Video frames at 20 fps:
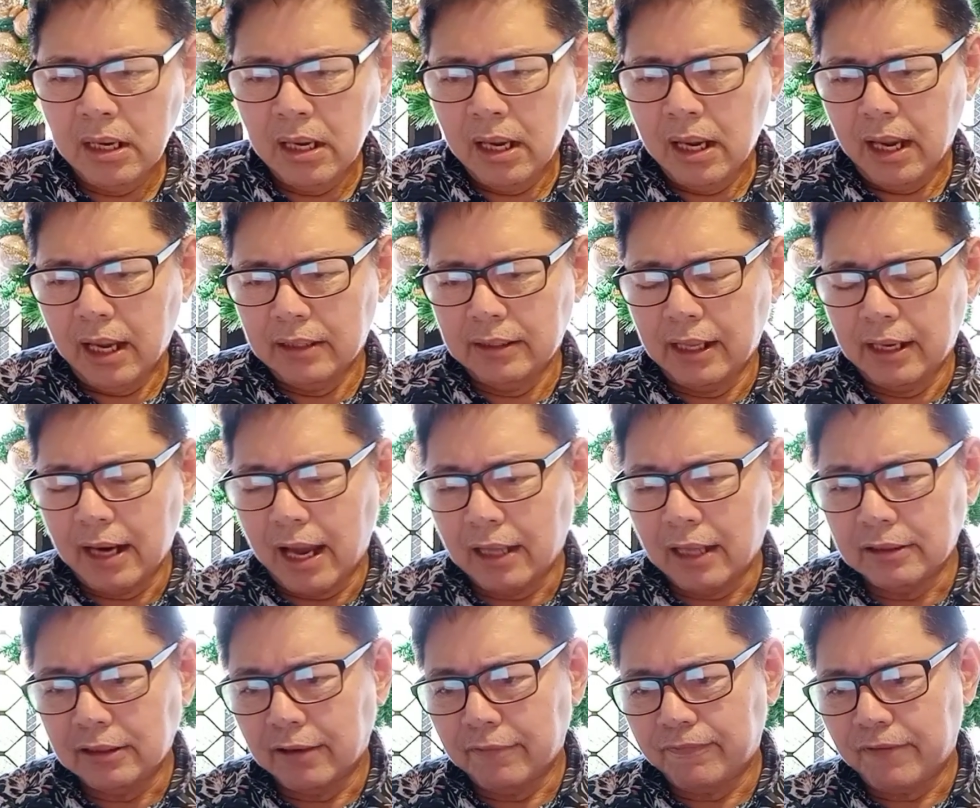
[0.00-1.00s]
And then
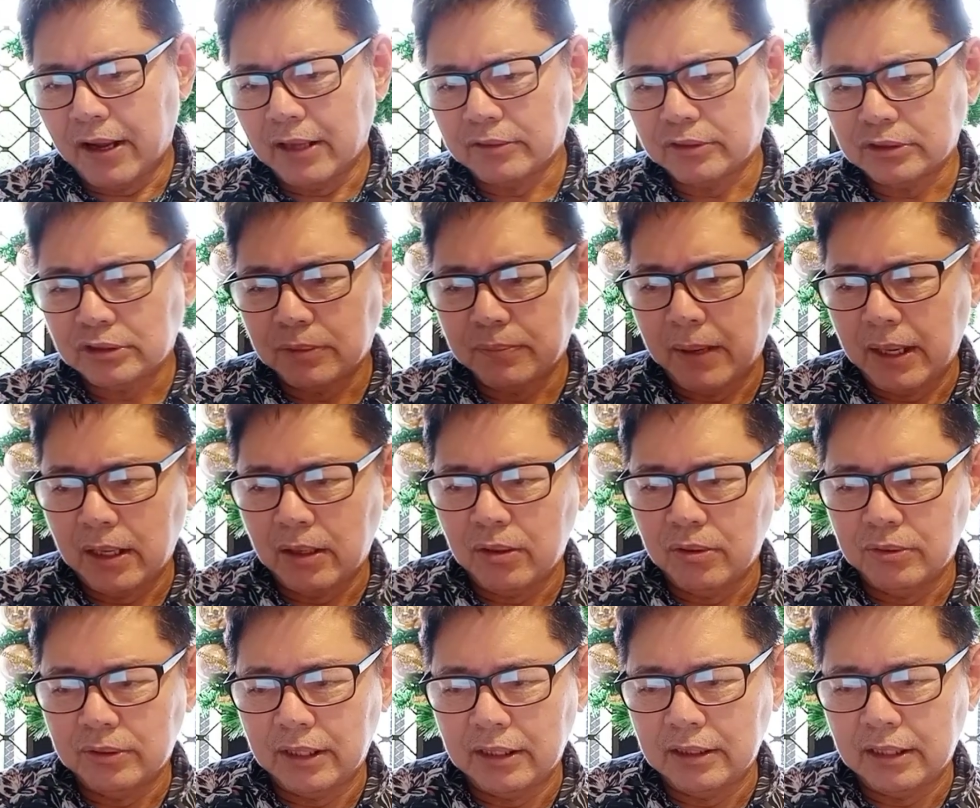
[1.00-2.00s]
other factors to be
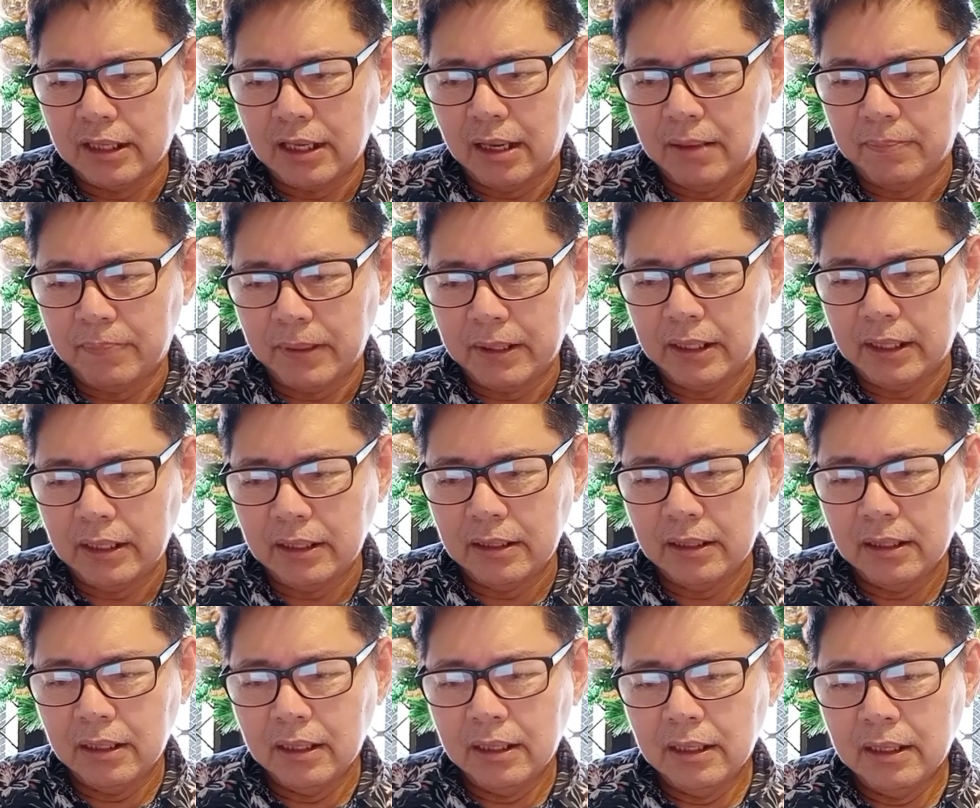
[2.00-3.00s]
included in the company
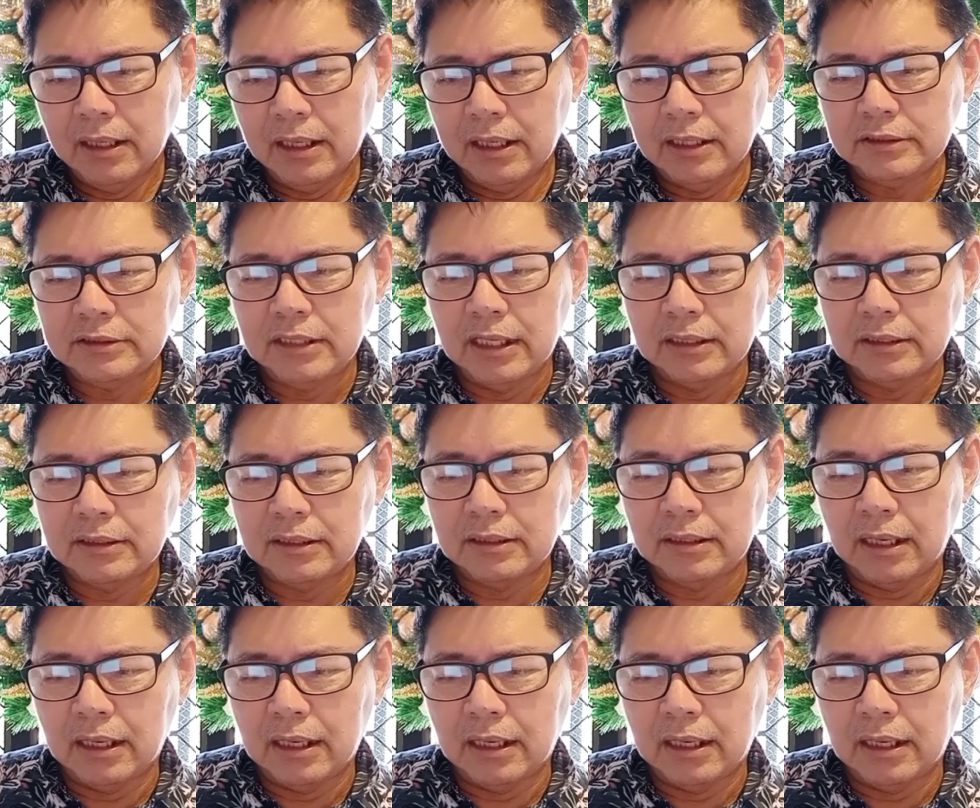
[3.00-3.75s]
is that